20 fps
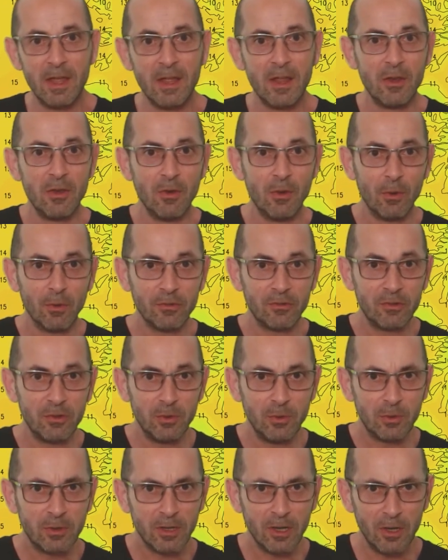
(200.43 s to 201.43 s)
not
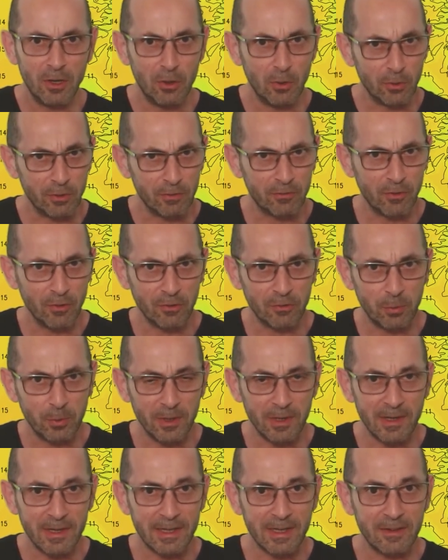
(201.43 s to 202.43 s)
too cold. Of course,
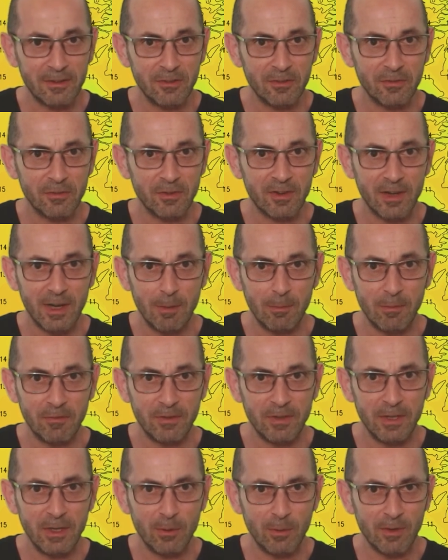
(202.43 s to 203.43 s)
we are getting to the time of
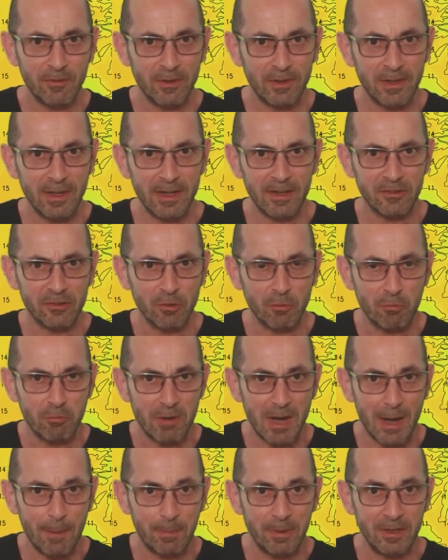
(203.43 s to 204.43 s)
year where the nights are
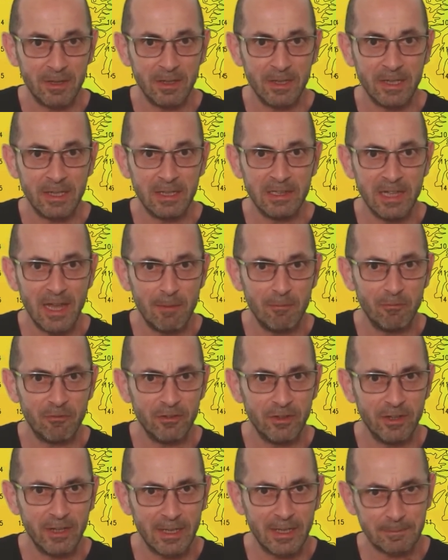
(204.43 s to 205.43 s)
rapidly
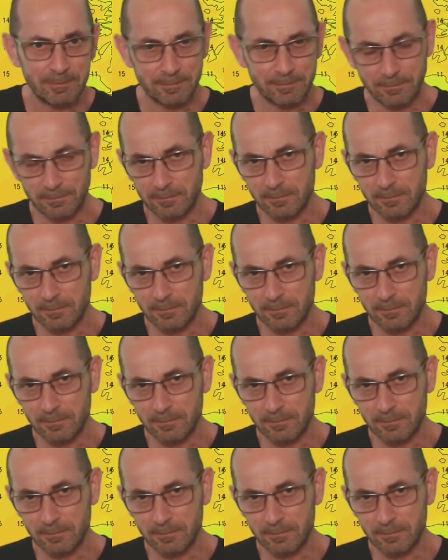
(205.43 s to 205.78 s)
lengthening